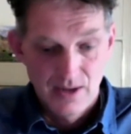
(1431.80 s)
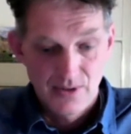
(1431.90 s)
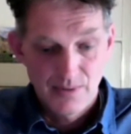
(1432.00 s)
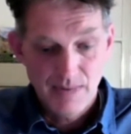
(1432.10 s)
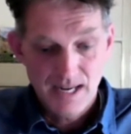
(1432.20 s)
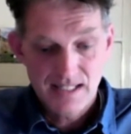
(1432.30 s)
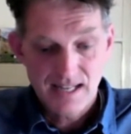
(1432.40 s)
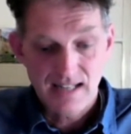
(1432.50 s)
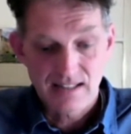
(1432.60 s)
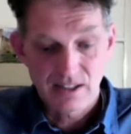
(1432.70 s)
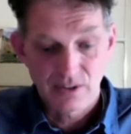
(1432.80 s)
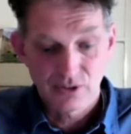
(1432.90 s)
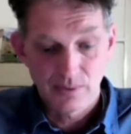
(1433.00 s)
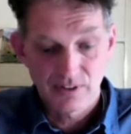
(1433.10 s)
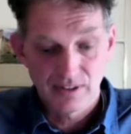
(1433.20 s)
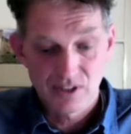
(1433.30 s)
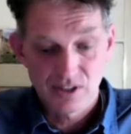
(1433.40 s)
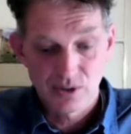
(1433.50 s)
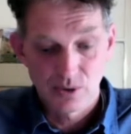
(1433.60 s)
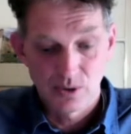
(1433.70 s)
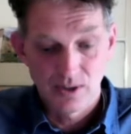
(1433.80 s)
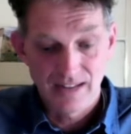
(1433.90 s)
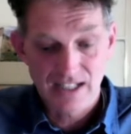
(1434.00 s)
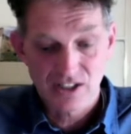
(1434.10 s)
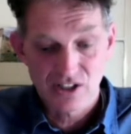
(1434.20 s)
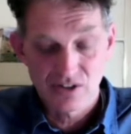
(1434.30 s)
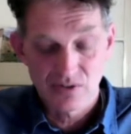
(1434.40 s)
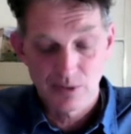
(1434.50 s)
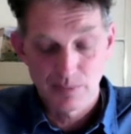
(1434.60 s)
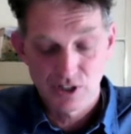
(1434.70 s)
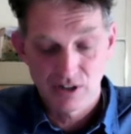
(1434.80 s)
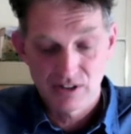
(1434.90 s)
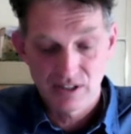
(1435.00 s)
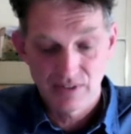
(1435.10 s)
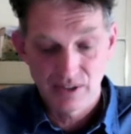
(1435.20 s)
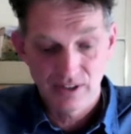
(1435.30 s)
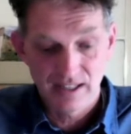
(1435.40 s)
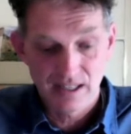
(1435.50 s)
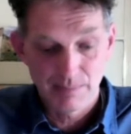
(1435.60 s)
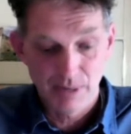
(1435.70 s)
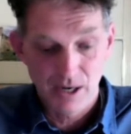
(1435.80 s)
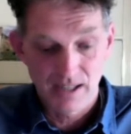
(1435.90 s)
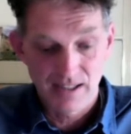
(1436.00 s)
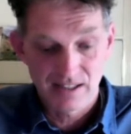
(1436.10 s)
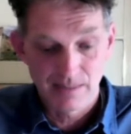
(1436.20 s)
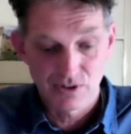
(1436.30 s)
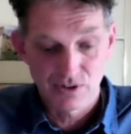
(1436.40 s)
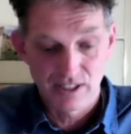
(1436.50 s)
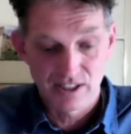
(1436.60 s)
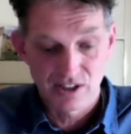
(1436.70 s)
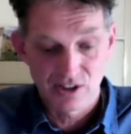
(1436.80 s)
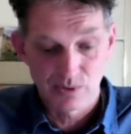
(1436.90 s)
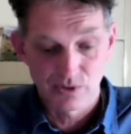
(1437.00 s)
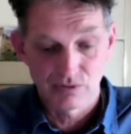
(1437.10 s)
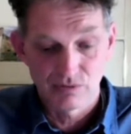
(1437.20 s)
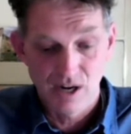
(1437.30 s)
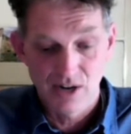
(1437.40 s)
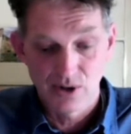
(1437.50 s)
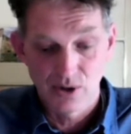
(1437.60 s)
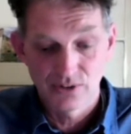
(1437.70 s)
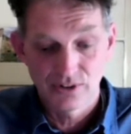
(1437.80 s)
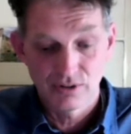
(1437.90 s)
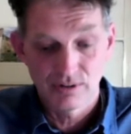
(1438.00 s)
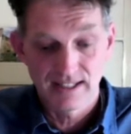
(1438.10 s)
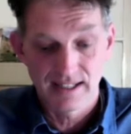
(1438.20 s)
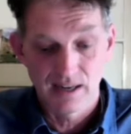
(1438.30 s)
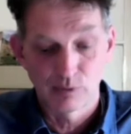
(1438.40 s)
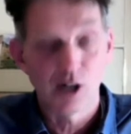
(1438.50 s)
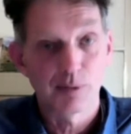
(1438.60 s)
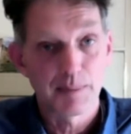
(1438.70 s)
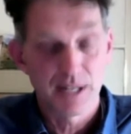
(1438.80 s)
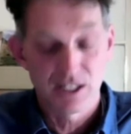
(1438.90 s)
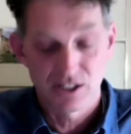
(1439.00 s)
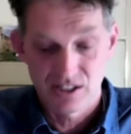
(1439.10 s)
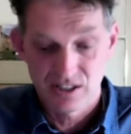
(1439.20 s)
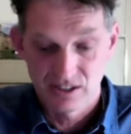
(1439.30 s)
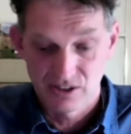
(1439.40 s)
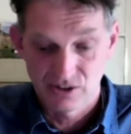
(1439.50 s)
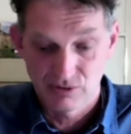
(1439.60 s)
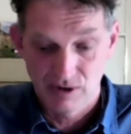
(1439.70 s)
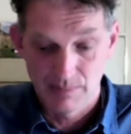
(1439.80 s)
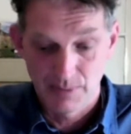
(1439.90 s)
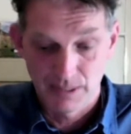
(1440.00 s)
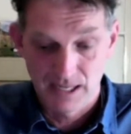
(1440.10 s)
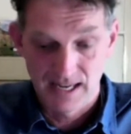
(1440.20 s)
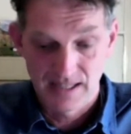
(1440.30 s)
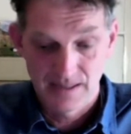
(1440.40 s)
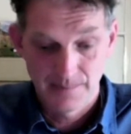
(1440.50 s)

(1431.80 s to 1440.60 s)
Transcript: The main tactic of Stop the 70 Tour and the actions of the majority of those taking part in its demonstrations was to run onto cricket and rugby pitches to disrupt the play.